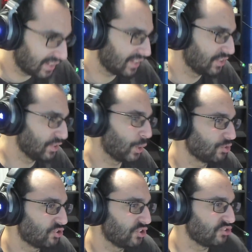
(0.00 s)
You know,
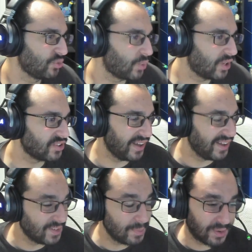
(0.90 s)
she wants her
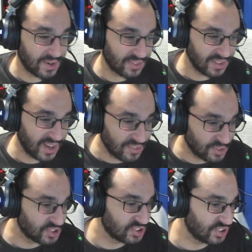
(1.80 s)
dad to be part of her life,
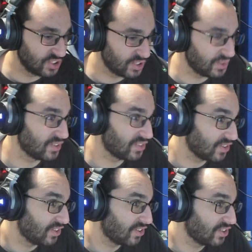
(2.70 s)
which, you know,
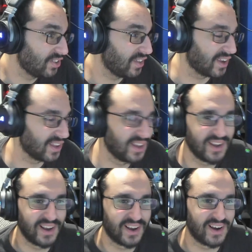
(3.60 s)
is a good thing.
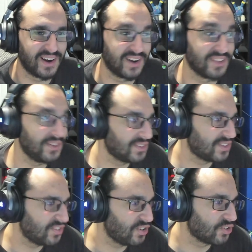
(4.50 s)
This
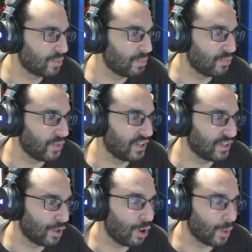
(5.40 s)
video is gonna be really
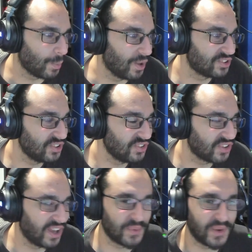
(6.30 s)
long, apologies.
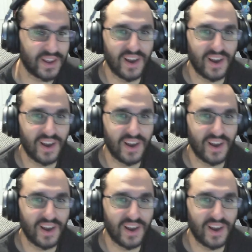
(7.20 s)
Anyway.